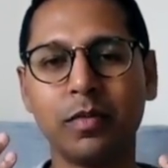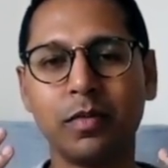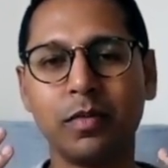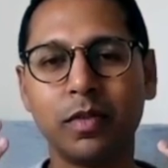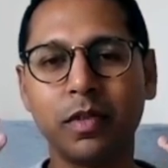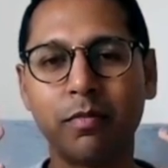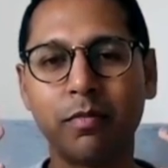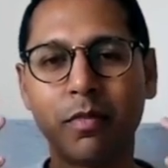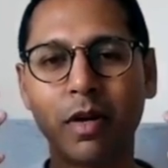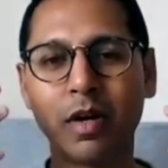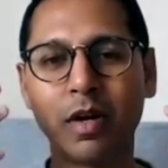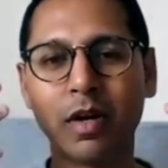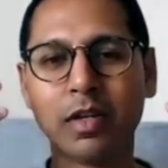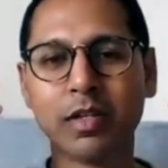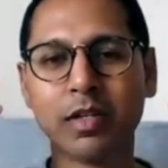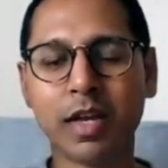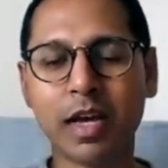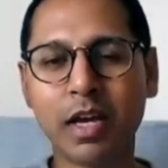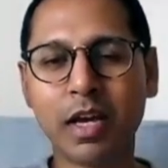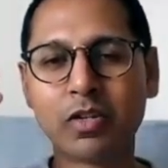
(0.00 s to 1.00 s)
The mind
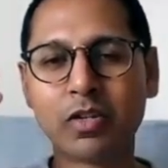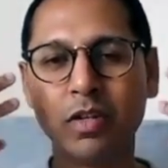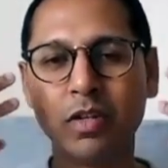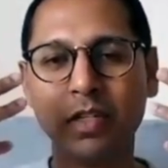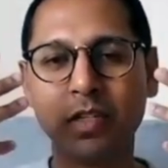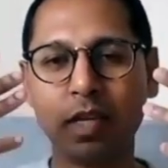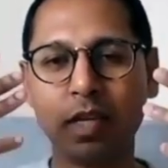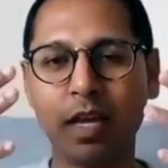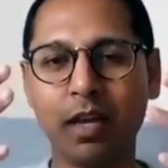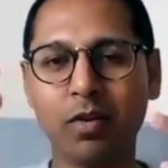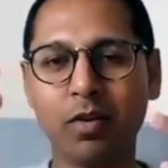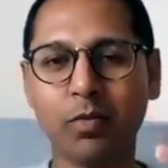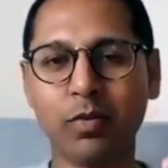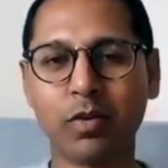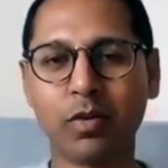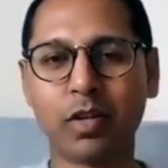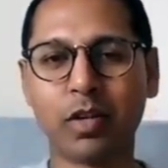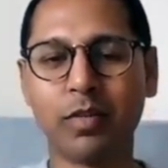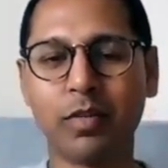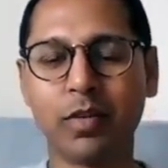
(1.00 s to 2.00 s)
naturally is outward
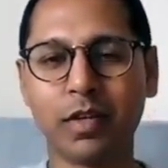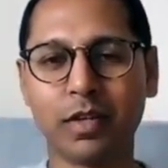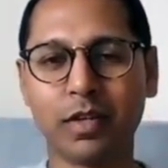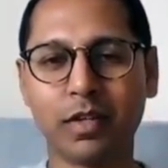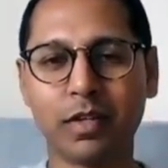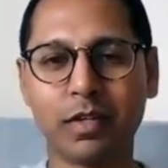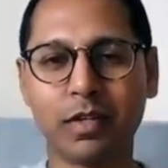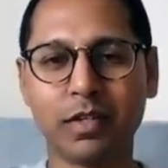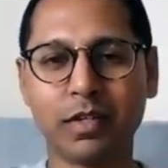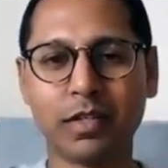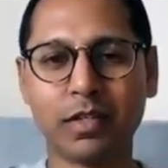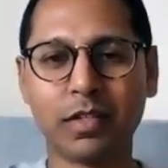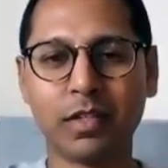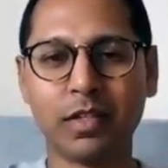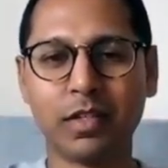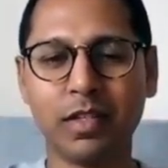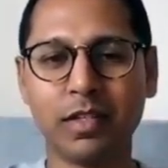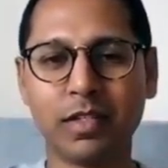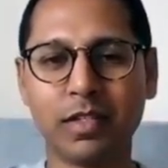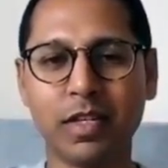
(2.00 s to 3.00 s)
going,
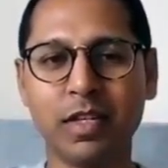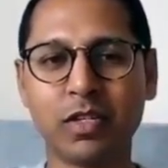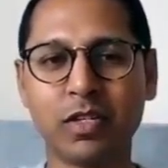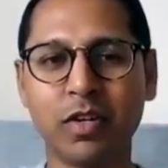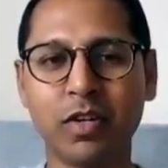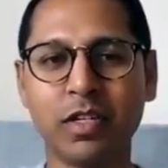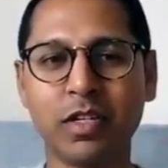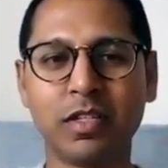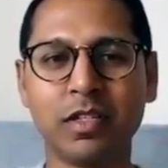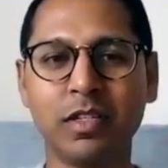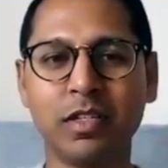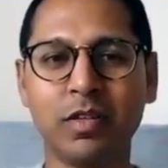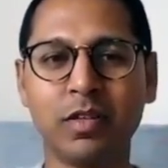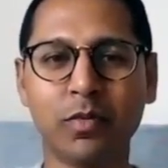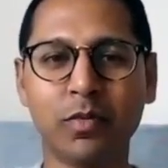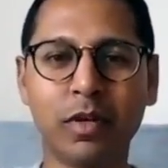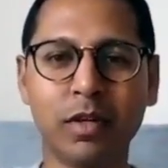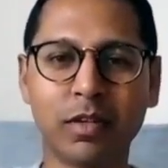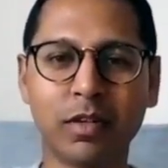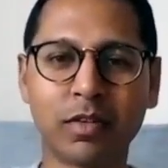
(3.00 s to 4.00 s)
it's interested in the
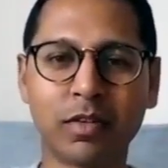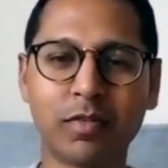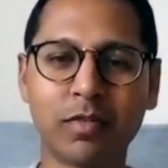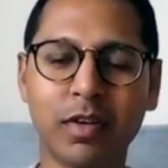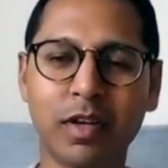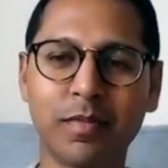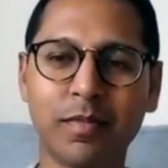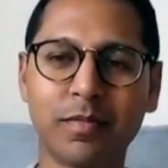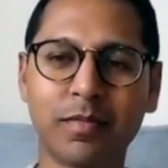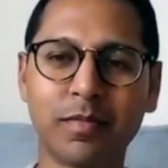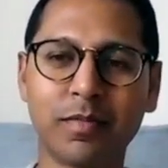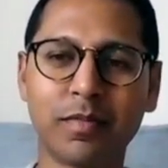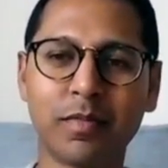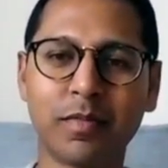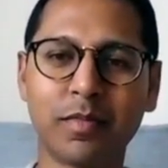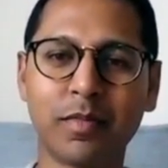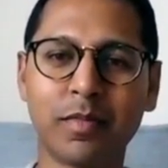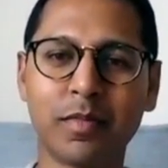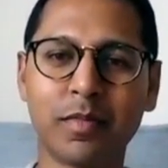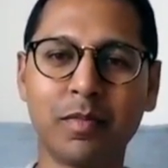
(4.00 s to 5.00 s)
world, right?
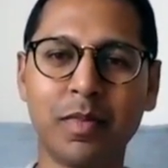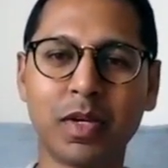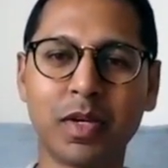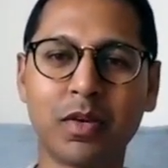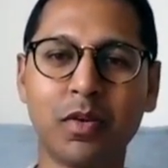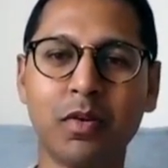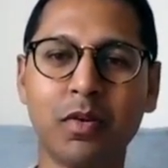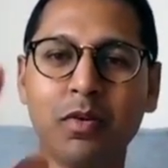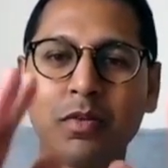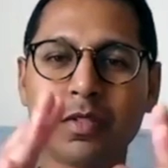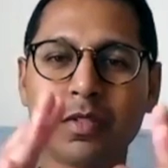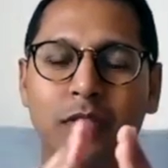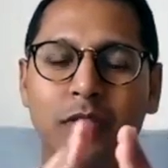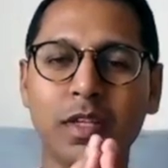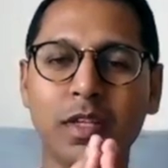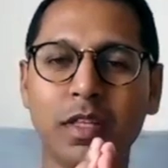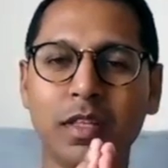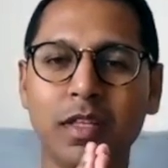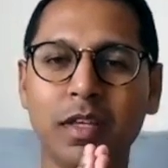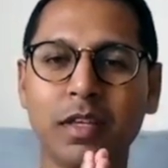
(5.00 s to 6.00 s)
Because
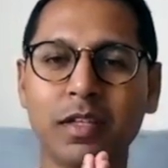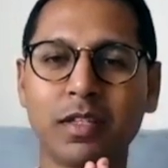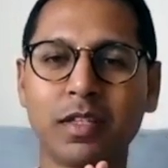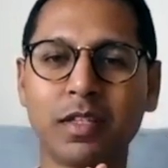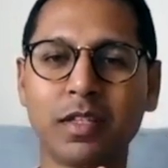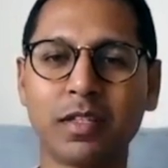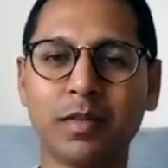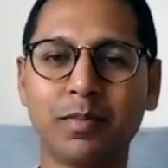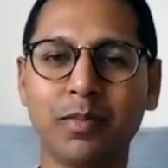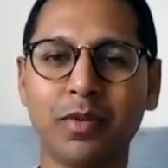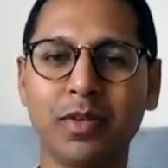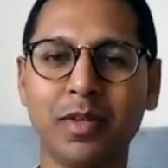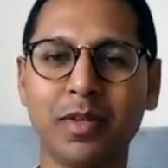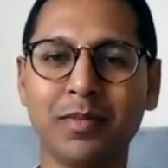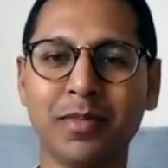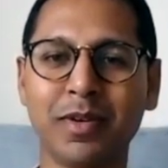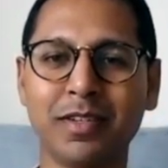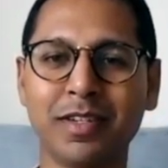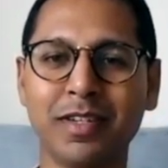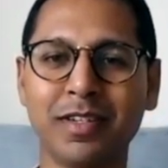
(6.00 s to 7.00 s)
it thinks it's a body
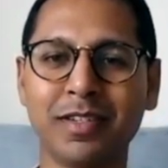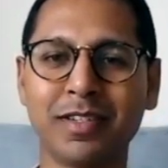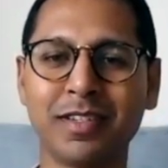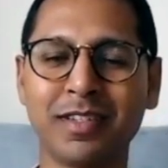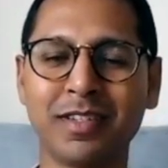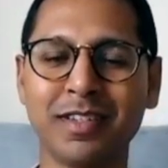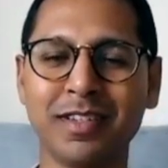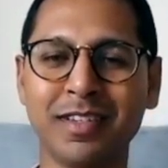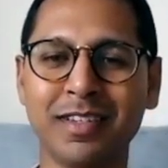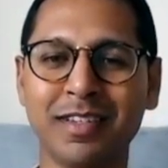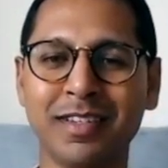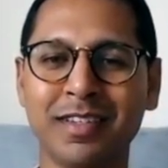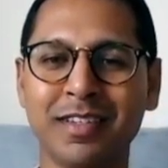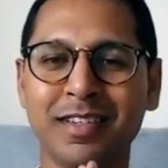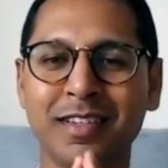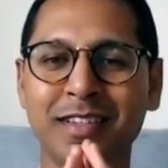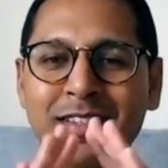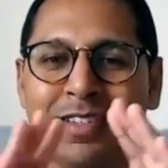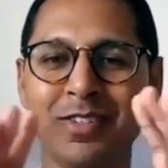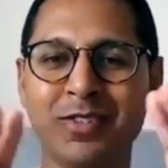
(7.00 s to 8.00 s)
mind entity,
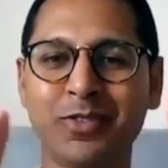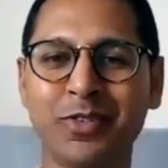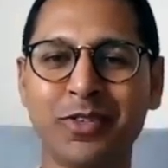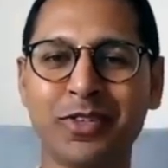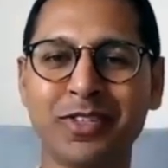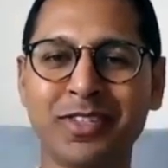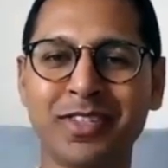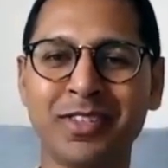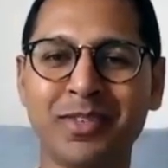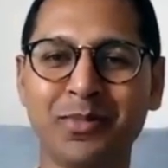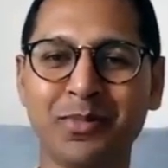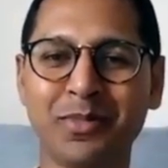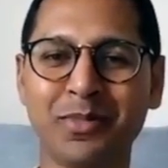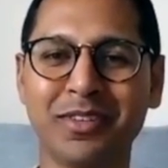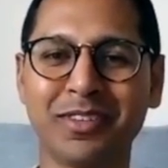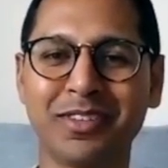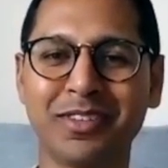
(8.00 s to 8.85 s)
it's interested in the world.